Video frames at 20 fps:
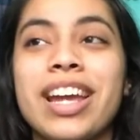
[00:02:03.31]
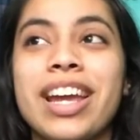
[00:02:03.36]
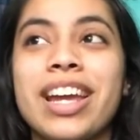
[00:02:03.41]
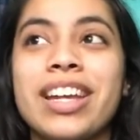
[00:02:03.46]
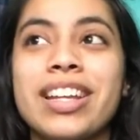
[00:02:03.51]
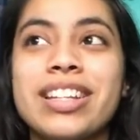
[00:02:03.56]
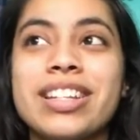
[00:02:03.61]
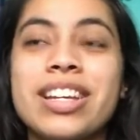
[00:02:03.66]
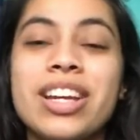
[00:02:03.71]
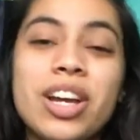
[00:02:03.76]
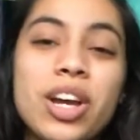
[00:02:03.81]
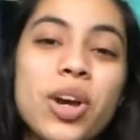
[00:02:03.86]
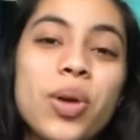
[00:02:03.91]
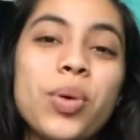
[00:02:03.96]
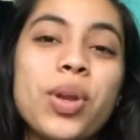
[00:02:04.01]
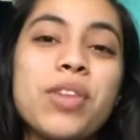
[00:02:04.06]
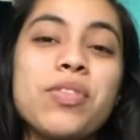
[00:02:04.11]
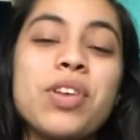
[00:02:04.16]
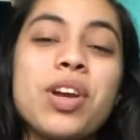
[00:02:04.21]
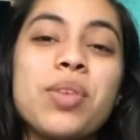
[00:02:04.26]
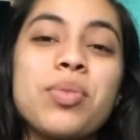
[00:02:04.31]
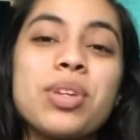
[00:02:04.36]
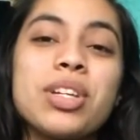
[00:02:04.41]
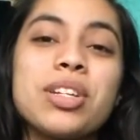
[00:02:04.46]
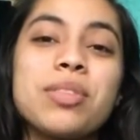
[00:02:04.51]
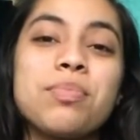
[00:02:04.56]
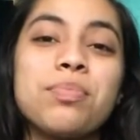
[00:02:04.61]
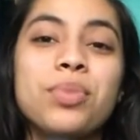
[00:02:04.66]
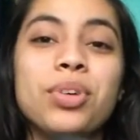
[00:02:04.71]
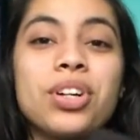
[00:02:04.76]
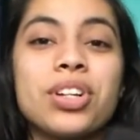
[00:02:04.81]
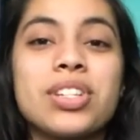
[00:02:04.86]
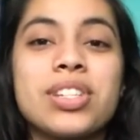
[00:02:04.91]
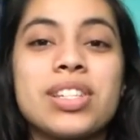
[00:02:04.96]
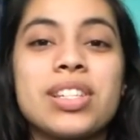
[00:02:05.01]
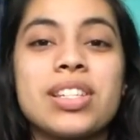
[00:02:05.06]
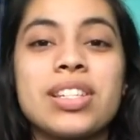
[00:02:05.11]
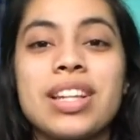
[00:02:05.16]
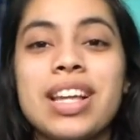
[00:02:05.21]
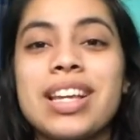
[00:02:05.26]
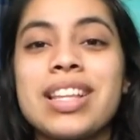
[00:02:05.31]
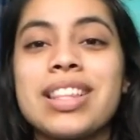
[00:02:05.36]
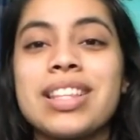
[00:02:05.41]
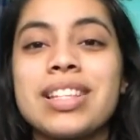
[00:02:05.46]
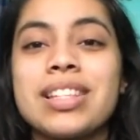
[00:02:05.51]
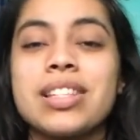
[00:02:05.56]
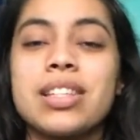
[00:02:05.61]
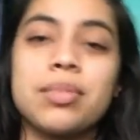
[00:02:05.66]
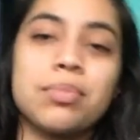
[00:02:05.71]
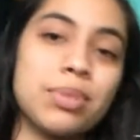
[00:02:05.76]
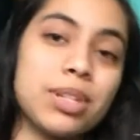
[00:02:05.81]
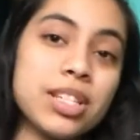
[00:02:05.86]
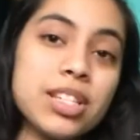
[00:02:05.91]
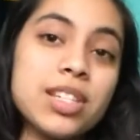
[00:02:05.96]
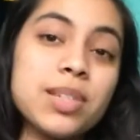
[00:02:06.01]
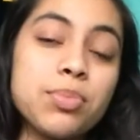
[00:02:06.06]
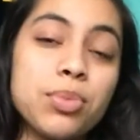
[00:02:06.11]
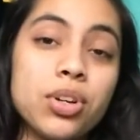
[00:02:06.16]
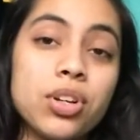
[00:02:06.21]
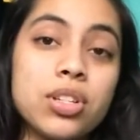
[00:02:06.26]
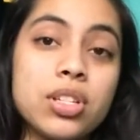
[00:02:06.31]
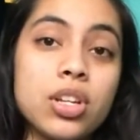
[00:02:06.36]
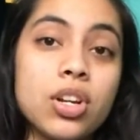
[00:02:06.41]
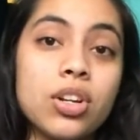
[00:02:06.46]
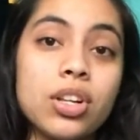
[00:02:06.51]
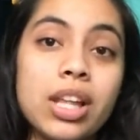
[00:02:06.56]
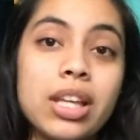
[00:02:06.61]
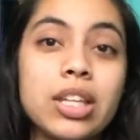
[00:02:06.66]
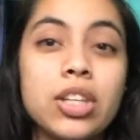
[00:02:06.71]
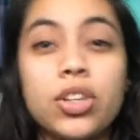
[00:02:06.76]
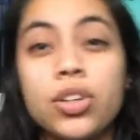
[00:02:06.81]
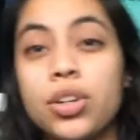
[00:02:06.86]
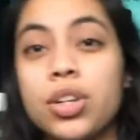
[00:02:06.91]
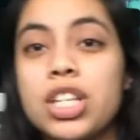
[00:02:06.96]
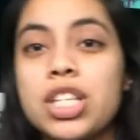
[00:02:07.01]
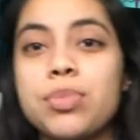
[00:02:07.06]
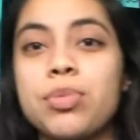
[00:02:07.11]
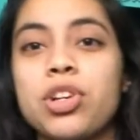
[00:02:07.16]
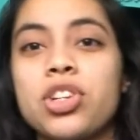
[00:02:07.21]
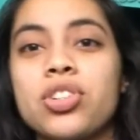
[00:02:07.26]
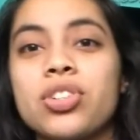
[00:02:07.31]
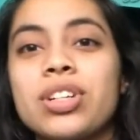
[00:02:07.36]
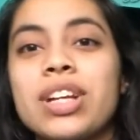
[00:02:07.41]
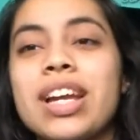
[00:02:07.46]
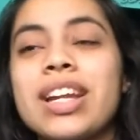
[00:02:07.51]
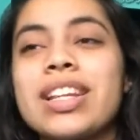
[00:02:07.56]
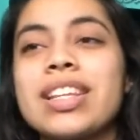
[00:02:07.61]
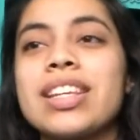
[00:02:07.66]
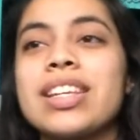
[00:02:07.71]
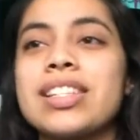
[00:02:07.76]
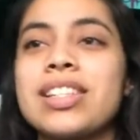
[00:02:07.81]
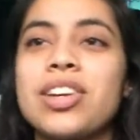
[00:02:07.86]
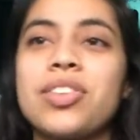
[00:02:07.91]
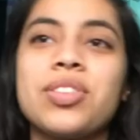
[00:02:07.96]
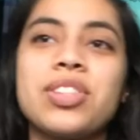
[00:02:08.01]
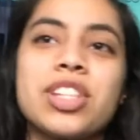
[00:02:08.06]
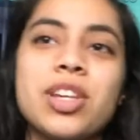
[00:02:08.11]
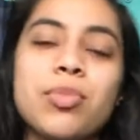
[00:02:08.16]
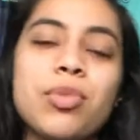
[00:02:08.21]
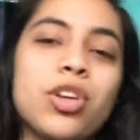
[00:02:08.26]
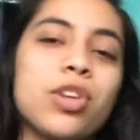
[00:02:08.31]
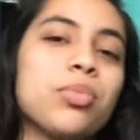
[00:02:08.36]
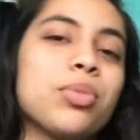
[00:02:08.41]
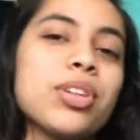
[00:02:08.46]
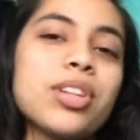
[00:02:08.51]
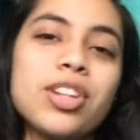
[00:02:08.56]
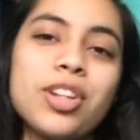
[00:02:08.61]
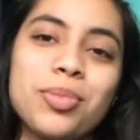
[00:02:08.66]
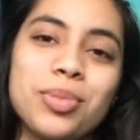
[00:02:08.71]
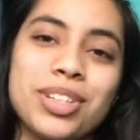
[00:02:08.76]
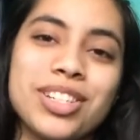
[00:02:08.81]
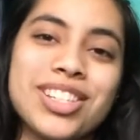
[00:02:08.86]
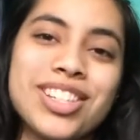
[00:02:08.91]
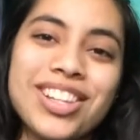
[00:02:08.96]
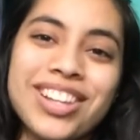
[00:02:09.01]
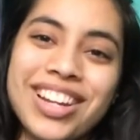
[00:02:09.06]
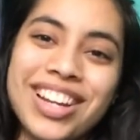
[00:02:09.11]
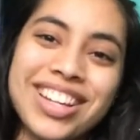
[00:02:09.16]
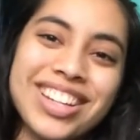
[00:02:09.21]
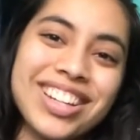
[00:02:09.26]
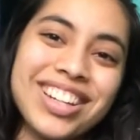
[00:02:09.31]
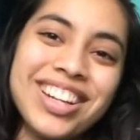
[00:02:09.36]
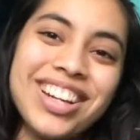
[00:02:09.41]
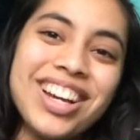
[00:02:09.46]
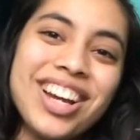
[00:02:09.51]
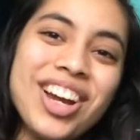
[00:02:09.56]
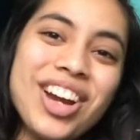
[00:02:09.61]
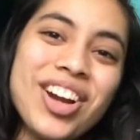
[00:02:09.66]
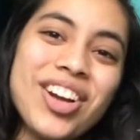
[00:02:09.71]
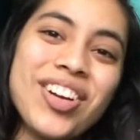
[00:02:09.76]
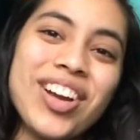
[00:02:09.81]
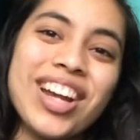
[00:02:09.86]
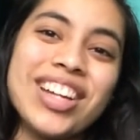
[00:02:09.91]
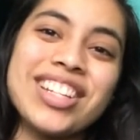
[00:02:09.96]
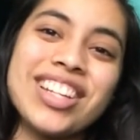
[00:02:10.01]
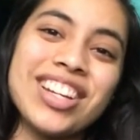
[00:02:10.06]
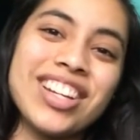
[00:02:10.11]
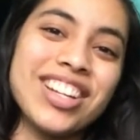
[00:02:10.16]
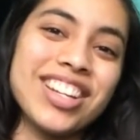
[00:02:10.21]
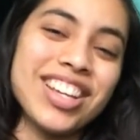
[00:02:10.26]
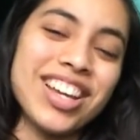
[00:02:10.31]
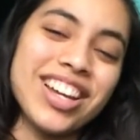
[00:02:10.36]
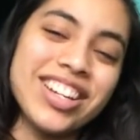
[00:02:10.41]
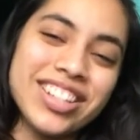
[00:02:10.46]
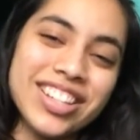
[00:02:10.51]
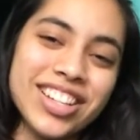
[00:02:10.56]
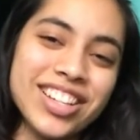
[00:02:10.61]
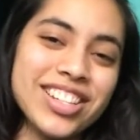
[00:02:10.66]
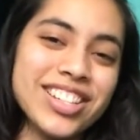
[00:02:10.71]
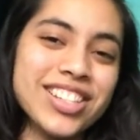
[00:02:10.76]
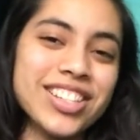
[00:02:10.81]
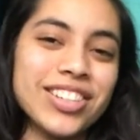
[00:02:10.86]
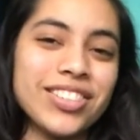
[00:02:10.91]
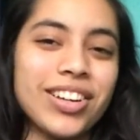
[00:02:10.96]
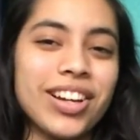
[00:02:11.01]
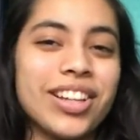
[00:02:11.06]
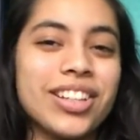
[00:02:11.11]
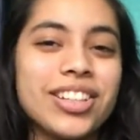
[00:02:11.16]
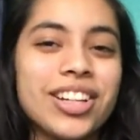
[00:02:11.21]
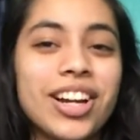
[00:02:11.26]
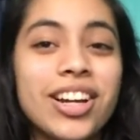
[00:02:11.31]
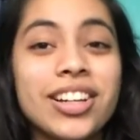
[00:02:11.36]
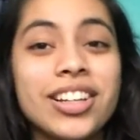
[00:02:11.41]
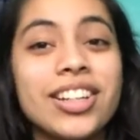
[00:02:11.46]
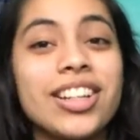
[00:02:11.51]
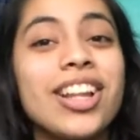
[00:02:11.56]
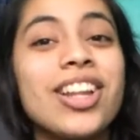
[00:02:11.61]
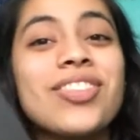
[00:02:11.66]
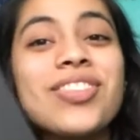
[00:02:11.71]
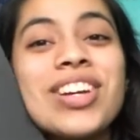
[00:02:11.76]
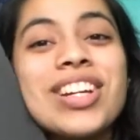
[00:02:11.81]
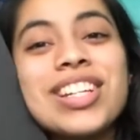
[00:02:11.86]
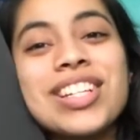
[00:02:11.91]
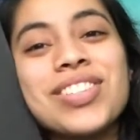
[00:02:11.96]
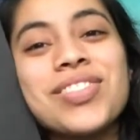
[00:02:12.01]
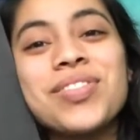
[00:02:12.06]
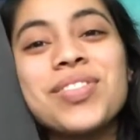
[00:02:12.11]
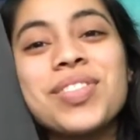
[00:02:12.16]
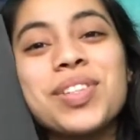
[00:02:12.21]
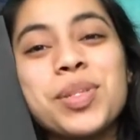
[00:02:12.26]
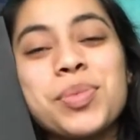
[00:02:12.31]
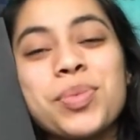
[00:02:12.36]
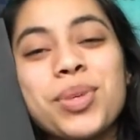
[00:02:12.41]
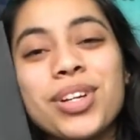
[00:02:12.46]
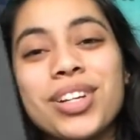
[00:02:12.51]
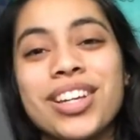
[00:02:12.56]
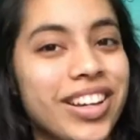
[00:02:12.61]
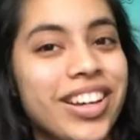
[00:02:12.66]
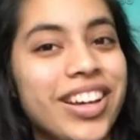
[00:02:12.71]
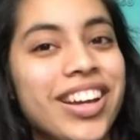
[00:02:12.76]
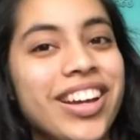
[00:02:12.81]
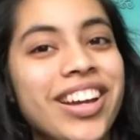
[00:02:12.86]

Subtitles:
And whenever I read books like this, business books that are like, you know, inspirational kind of things, I always keep a notebook near me so that I can write down all the ideas. So I got a lot of ideas from this book.